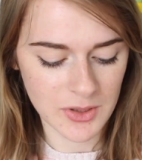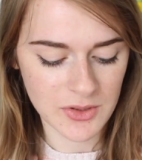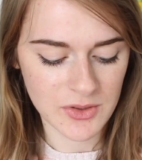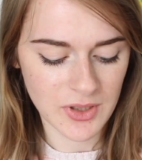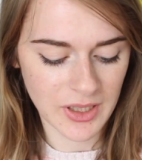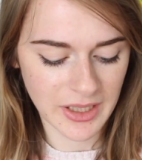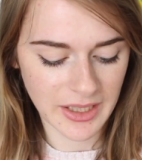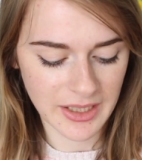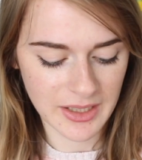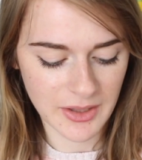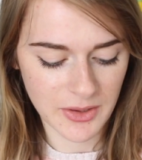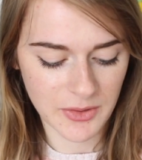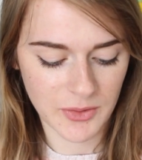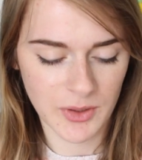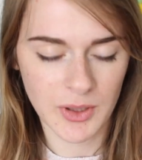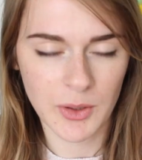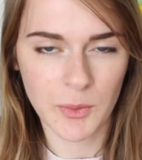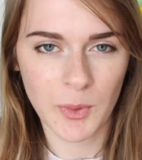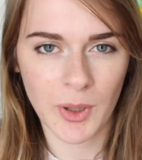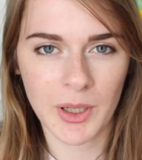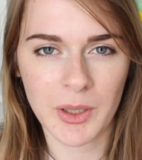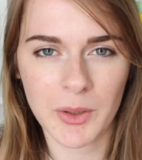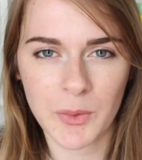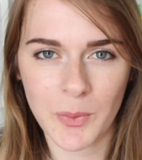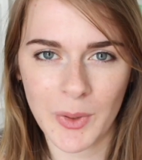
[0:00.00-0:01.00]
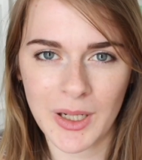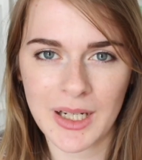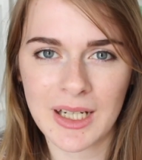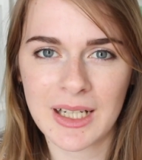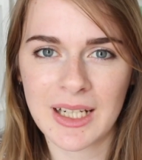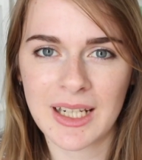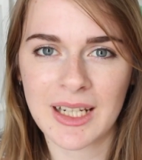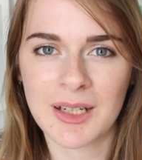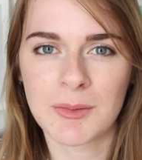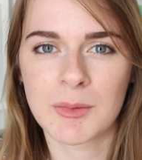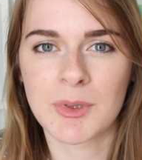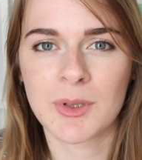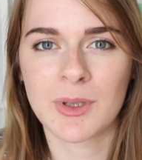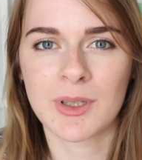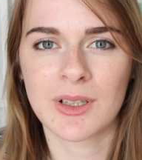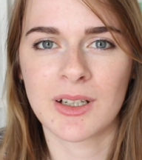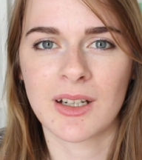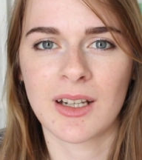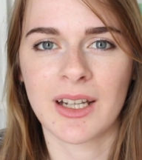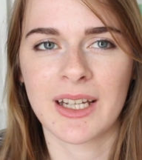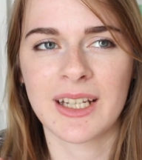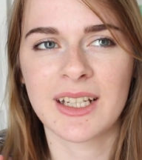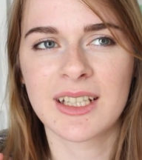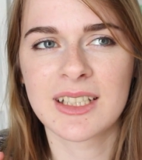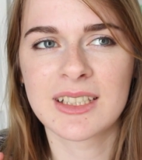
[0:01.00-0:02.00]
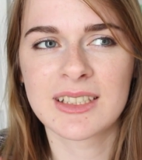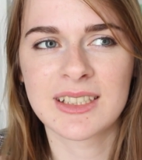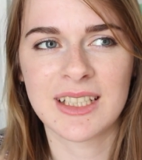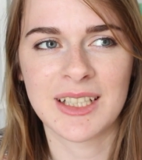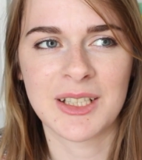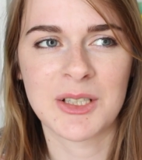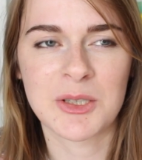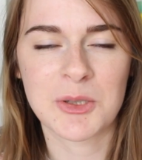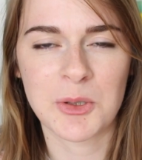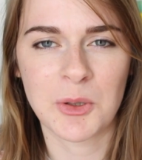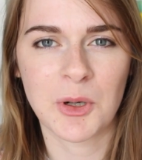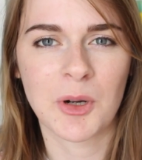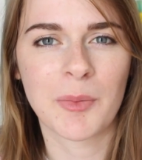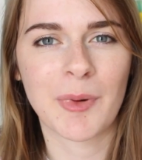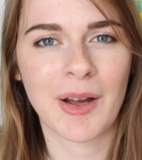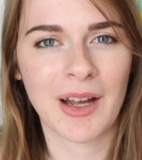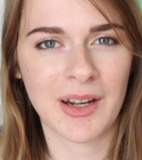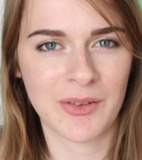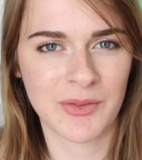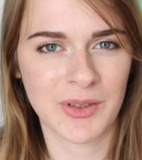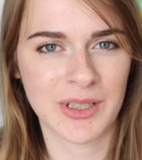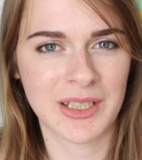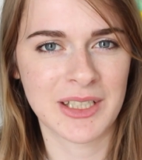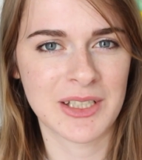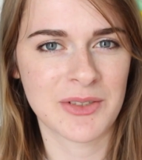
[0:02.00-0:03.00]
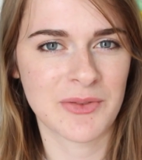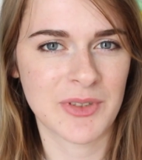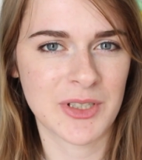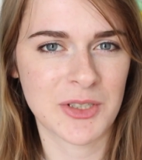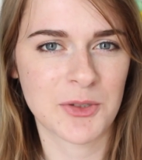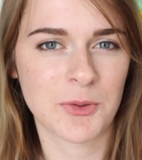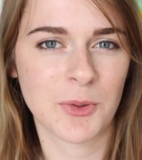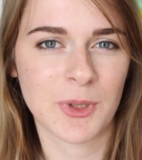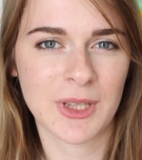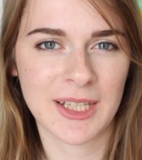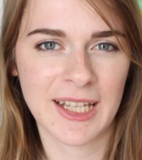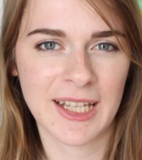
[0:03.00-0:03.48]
going to try and get through it quite quickly. I'm not going to like sit and talk about every individual